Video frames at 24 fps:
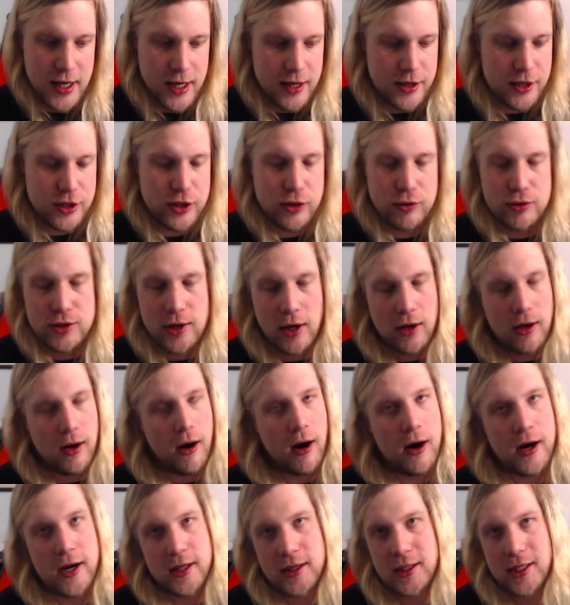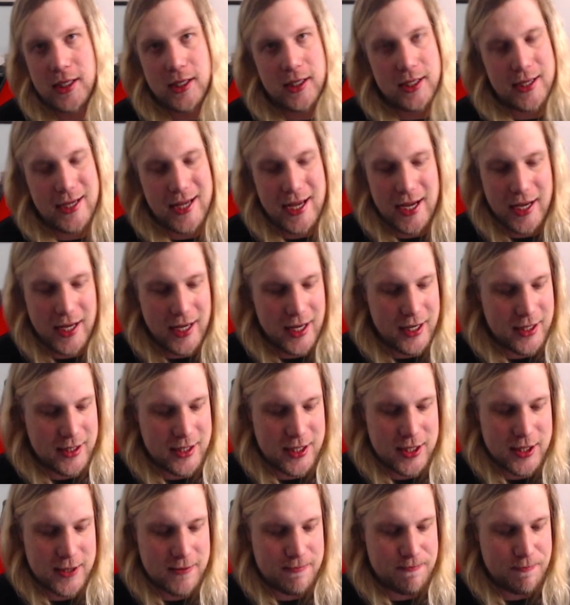the dude's all hard at the end of the day, and
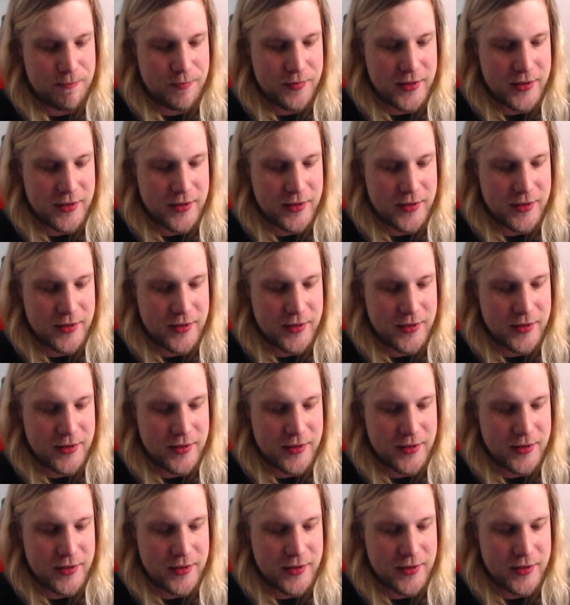it's